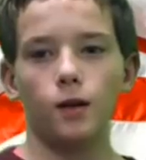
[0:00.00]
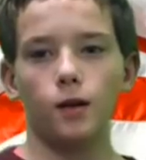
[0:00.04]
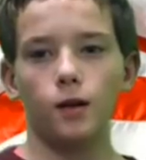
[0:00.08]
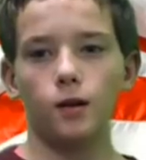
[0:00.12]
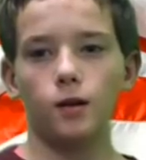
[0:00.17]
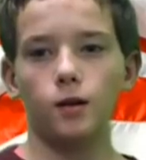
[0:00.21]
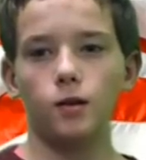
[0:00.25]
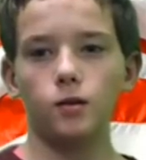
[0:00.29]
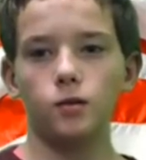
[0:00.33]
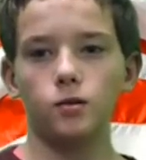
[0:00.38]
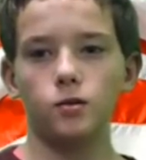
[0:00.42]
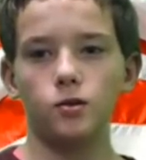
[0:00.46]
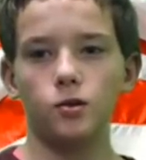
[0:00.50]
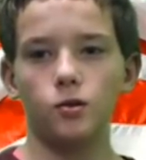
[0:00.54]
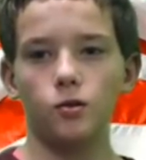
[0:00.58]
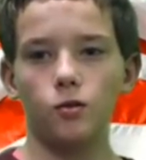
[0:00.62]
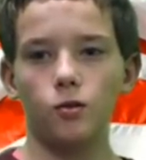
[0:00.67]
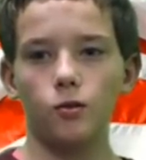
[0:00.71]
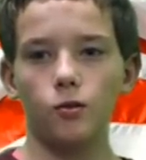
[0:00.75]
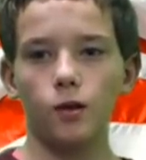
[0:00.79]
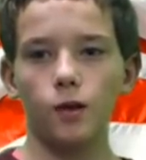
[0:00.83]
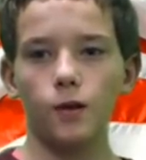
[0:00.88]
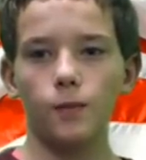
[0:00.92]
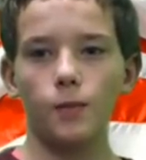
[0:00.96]
and to
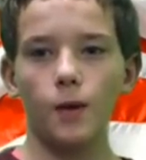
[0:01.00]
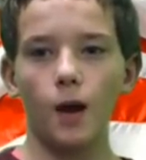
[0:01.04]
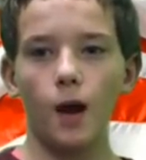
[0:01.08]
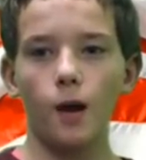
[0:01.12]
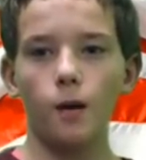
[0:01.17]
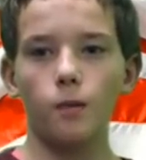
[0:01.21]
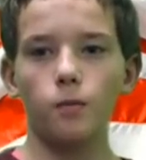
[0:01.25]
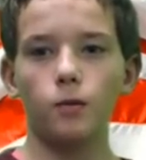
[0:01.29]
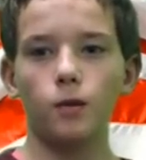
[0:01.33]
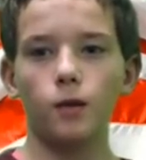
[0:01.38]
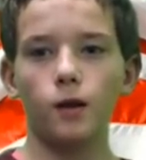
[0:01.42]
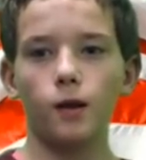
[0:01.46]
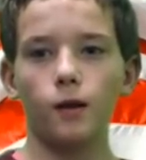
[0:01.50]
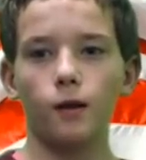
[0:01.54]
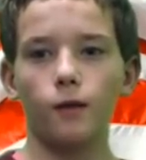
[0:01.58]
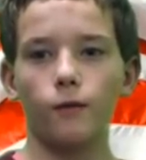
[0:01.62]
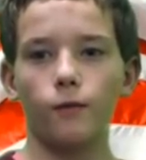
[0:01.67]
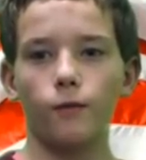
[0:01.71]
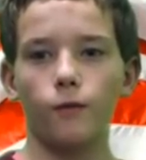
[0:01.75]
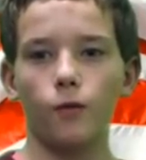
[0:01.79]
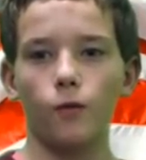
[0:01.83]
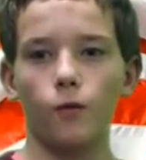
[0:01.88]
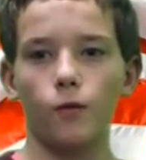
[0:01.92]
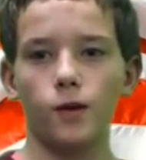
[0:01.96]
the republic
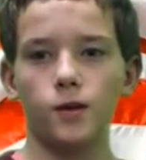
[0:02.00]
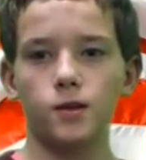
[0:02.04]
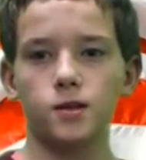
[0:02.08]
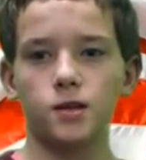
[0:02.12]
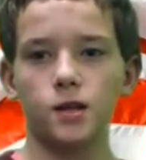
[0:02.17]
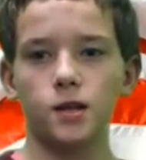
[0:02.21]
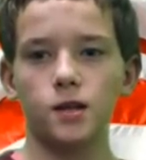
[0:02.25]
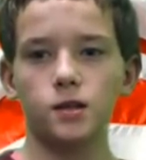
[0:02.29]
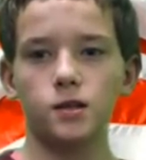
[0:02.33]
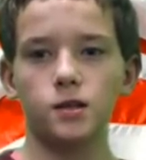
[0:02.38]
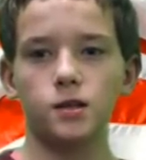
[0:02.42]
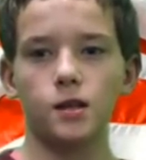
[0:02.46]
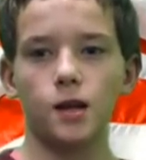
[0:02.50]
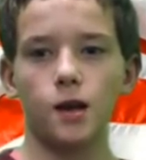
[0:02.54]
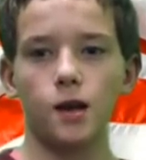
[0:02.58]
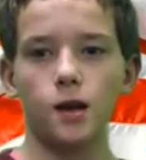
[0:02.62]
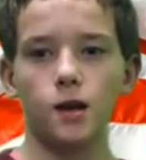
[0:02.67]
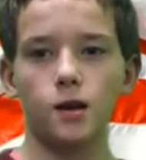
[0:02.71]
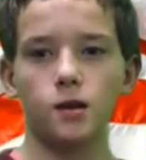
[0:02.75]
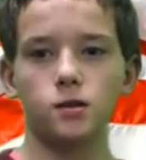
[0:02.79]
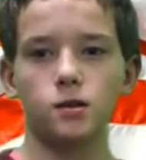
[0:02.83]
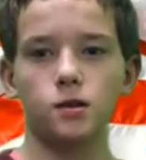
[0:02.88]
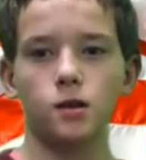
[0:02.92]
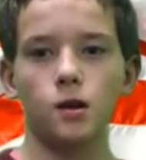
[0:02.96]
for which it
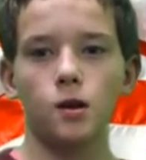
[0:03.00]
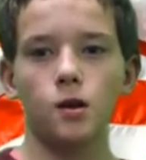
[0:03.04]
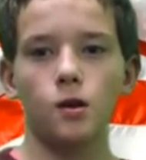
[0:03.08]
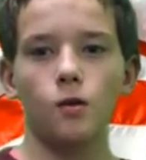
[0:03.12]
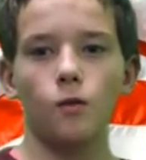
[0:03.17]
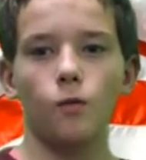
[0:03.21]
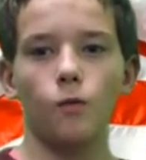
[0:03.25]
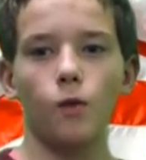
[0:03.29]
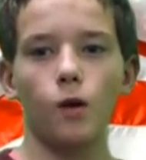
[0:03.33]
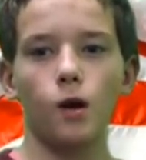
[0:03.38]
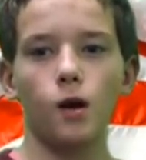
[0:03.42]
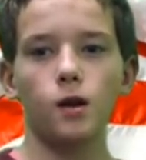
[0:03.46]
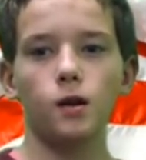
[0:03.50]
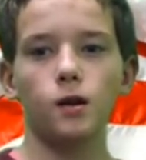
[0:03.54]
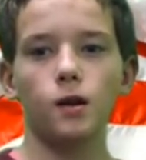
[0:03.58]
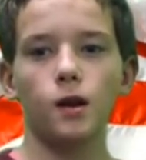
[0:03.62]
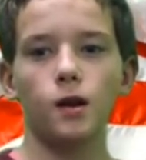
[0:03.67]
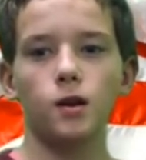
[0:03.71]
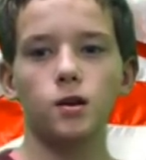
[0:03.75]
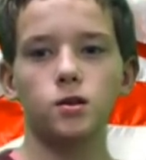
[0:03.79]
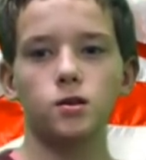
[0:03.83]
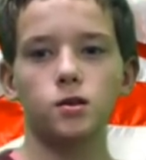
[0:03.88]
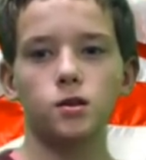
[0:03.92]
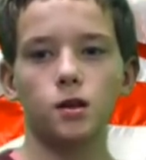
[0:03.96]
stands, one
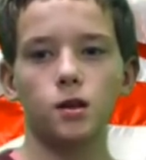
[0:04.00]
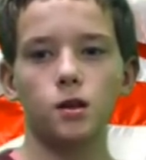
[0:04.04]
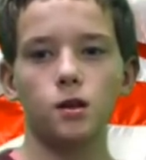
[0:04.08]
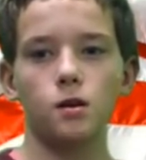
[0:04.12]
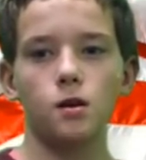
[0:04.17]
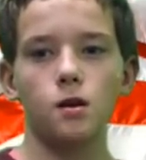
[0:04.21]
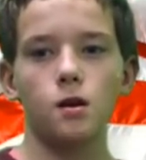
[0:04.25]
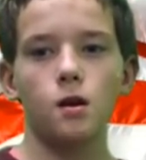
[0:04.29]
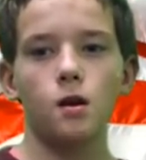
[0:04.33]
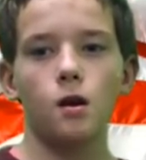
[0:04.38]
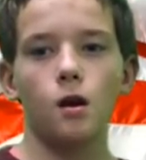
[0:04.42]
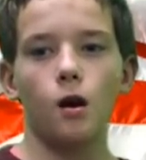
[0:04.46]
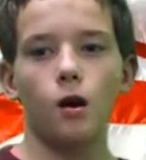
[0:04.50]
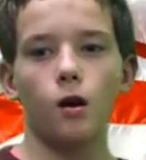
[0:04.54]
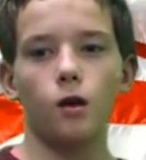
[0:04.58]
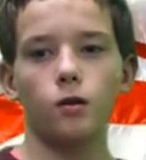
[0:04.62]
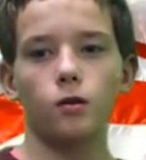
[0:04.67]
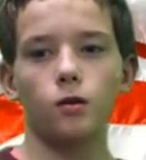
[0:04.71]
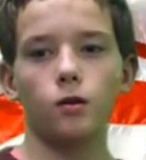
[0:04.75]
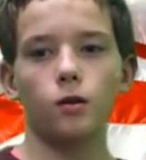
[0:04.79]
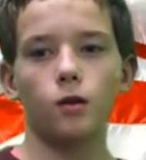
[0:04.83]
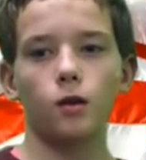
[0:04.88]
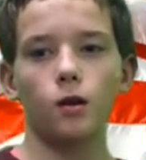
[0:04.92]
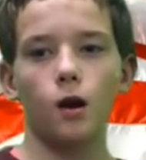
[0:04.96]
nation,
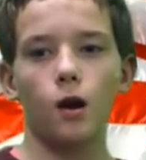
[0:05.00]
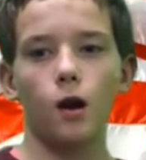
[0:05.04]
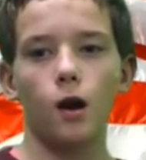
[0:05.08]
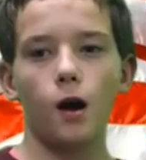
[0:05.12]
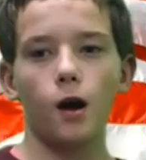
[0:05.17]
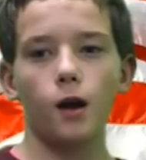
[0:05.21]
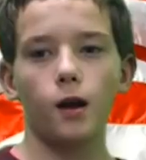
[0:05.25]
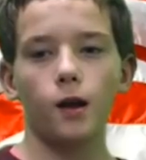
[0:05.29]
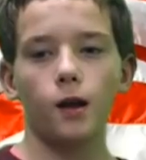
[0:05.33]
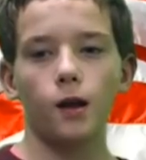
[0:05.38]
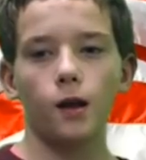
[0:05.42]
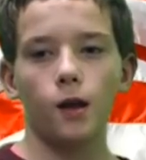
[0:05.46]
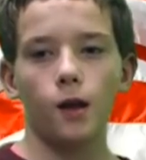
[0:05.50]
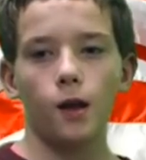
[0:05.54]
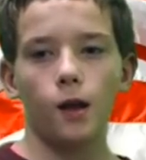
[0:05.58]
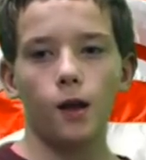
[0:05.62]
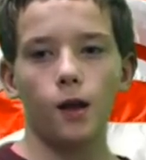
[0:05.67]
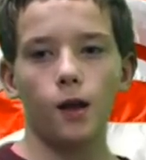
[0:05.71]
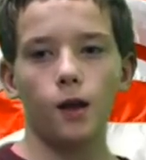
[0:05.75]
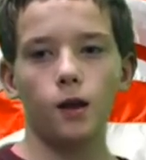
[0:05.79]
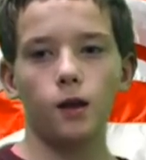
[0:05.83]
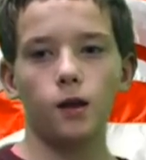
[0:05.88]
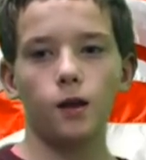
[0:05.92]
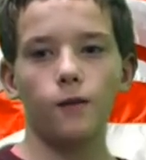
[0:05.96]
under God,
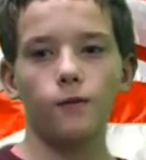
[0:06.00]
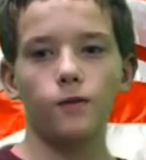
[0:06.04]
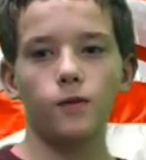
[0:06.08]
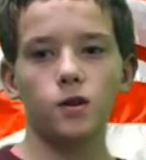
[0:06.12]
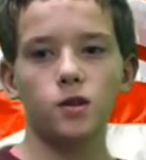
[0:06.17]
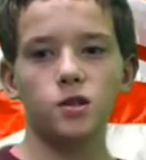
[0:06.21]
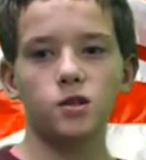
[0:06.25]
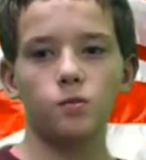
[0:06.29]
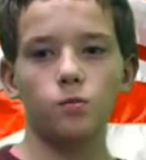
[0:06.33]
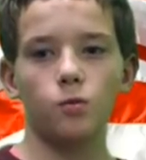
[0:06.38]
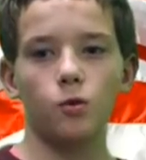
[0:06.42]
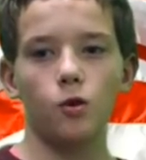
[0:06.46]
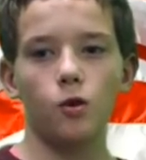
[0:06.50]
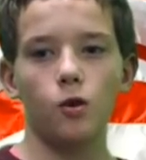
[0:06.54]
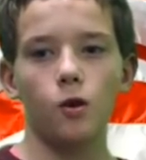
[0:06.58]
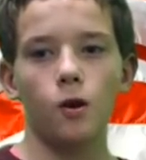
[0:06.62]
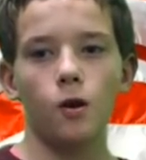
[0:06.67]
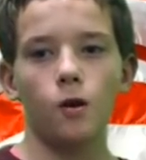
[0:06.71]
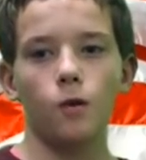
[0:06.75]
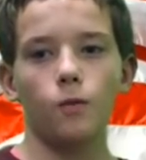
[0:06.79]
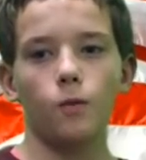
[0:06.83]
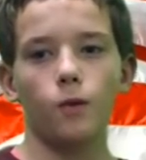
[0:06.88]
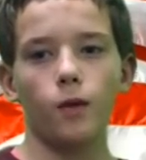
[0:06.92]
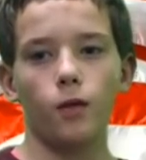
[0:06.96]

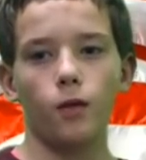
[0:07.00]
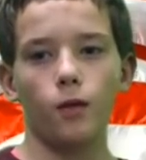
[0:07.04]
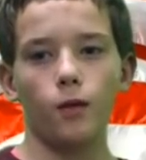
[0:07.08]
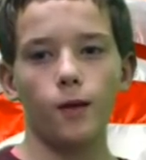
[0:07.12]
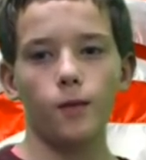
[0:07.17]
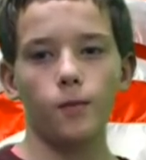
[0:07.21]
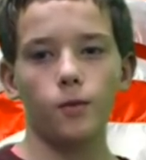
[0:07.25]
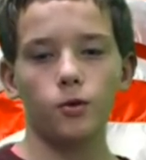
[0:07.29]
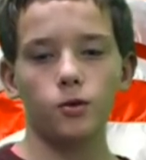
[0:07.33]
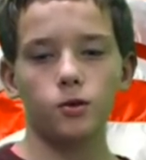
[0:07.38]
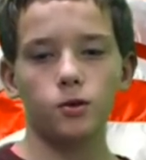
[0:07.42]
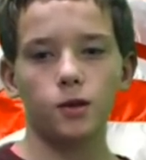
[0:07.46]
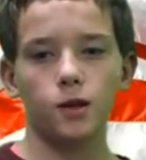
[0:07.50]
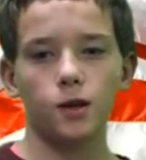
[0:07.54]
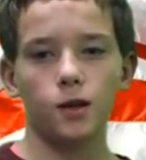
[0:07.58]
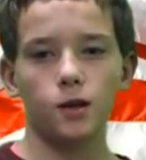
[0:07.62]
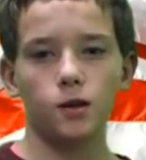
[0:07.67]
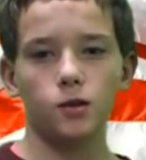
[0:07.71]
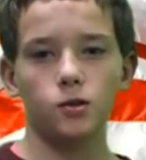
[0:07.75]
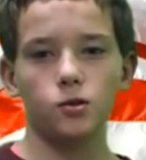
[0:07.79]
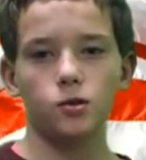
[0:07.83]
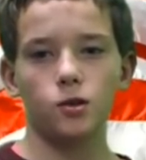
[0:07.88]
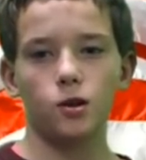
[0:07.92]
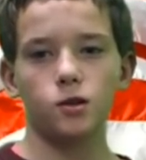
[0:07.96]
indivisible, with
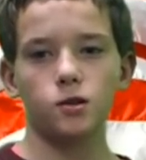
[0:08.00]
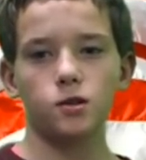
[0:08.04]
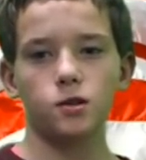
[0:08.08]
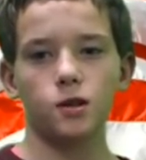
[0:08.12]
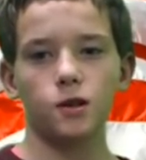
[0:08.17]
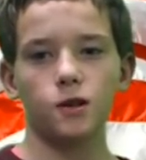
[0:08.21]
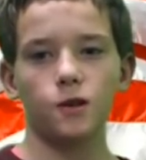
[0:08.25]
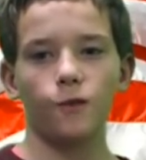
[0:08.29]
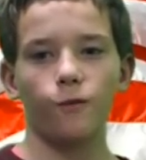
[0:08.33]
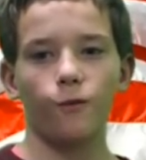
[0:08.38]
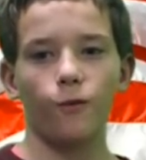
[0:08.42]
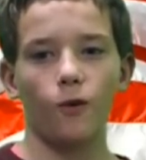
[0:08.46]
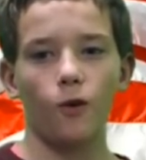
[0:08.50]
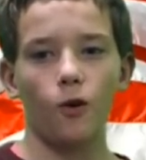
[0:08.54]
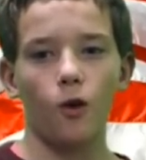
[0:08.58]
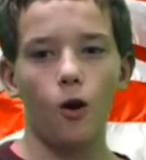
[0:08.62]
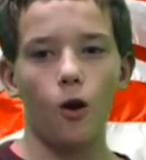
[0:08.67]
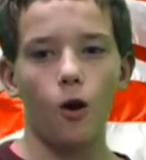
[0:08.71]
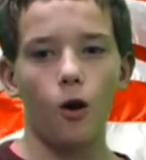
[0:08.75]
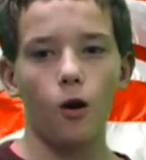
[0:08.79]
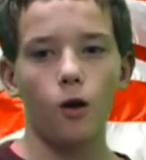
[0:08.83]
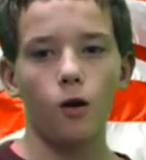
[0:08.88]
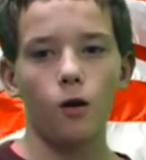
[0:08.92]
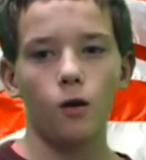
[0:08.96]
liberty and justice for
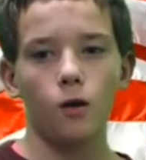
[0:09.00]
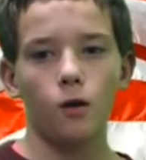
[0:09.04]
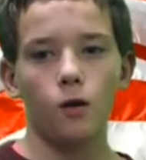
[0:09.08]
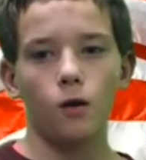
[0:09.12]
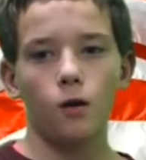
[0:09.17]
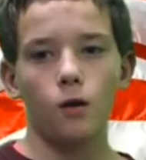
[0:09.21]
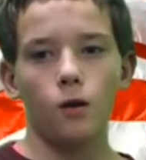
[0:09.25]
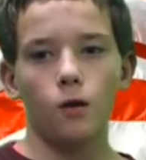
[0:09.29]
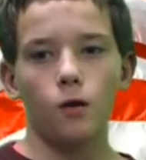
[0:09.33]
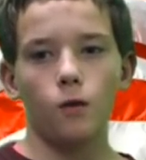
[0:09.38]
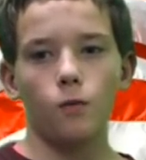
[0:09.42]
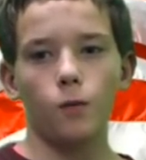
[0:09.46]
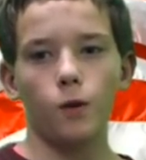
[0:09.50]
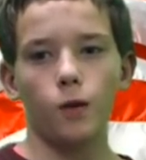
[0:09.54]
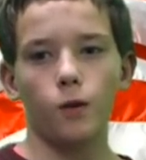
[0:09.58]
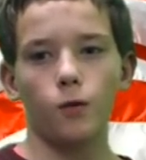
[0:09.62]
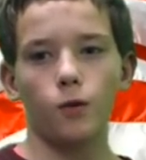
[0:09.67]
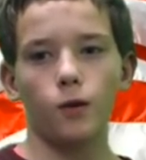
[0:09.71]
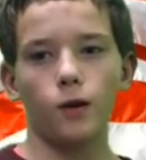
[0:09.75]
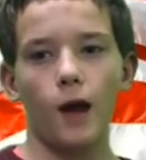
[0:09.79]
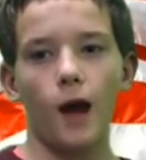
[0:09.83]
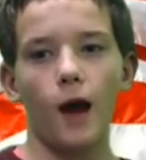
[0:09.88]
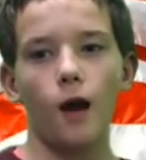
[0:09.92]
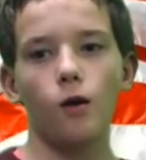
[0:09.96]
all. We
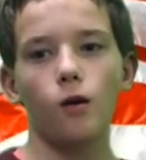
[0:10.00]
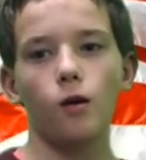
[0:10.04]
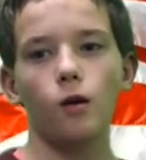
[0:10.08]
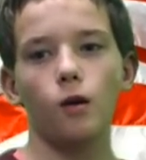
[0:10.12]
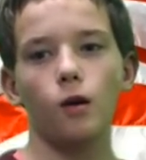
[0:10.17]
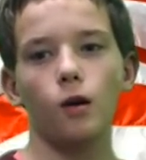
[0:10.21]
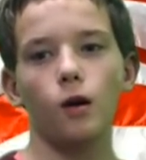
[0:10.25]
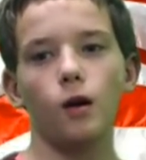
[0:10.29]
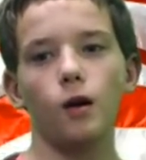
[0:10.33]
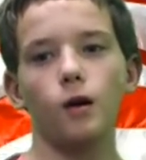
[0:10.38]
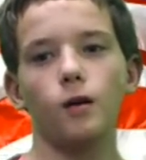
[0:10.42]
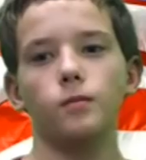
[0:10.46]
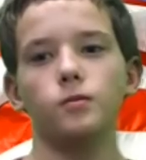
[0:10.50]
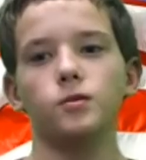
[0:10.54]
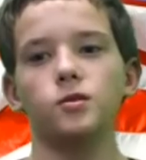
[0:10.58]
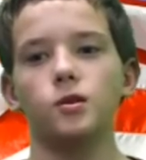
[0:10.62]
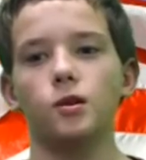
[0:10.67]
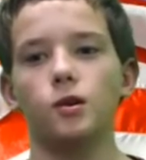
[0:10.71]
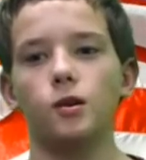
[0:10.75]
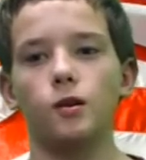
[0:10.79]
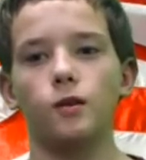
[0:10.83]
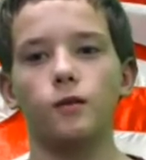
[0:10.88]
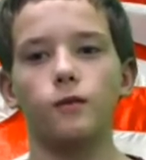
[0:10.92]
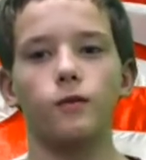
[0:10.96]
will now
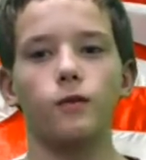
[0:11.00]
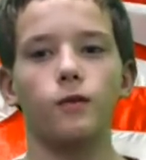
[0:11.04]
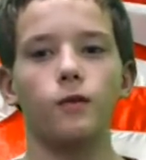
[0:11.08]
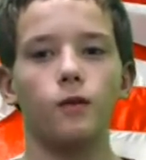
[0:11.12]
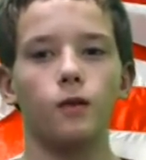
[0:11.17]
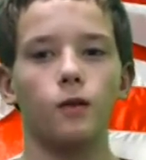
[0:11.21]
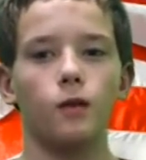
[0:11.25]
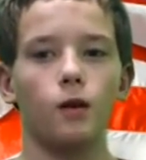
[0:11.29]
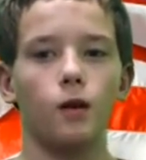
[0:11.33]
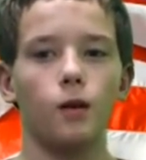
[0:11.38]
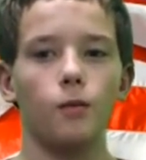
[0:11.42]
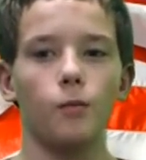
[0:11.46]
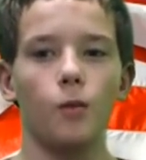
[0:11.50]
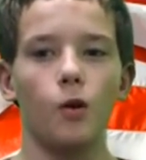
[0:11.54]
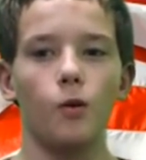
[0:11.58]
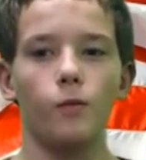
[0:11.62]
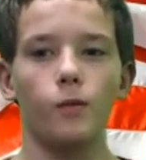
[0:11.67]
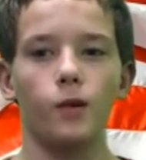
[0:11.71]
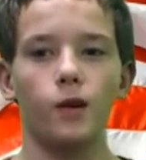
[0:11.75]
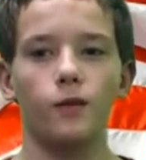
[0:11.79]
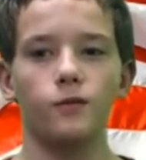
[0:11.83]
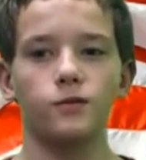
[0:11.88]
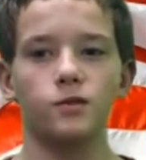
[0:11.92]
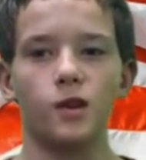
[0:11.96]
observe a
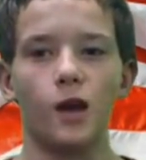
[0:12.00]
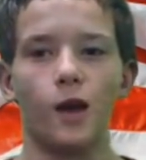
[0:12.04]
moment of